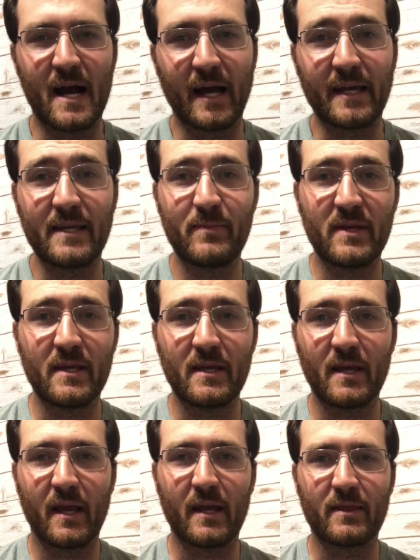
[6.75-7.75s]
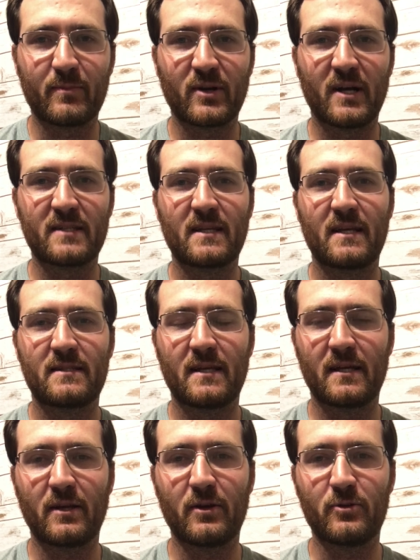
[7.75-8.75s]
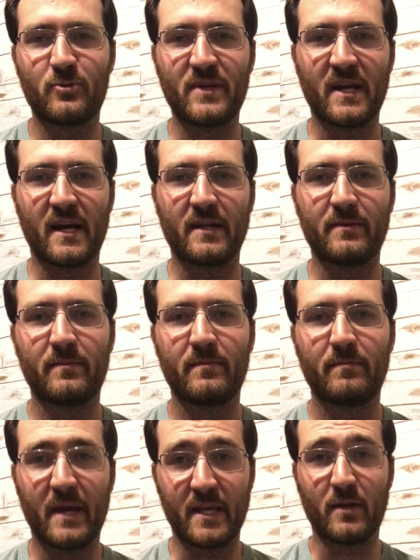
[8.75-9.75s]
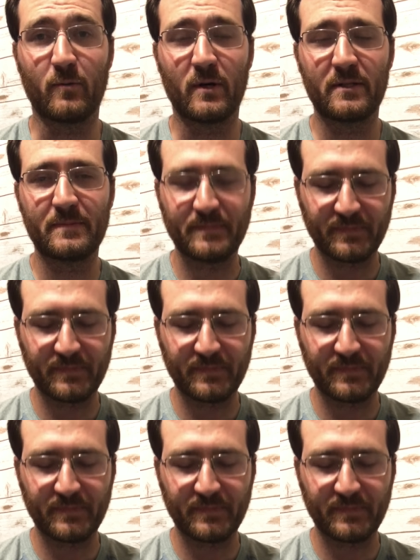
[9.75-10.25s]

IEP and the process that goes behind making one.